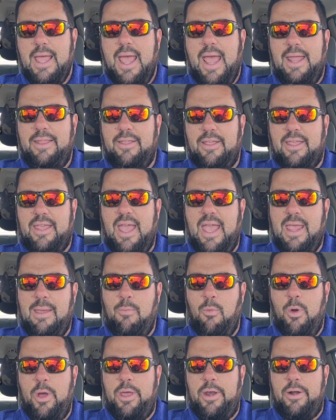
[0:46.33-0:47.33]
And the
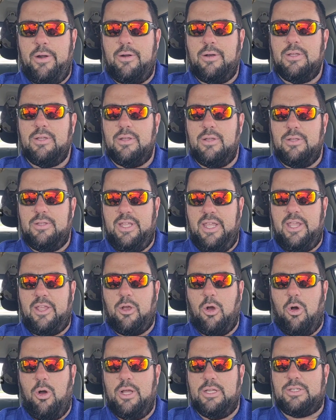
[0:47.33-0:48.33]
Game Winner
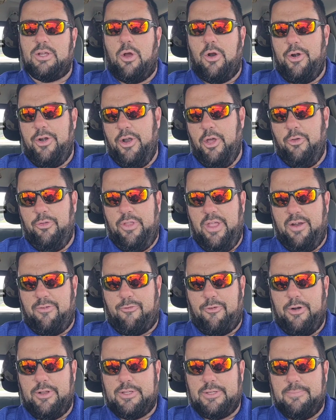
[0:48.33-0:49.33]
decoys are no
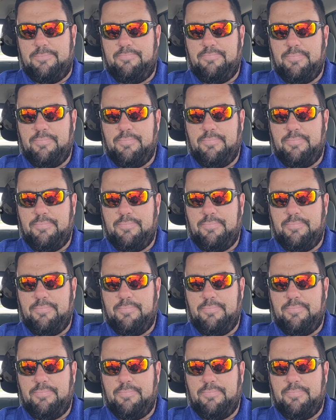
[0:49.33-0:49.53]
different.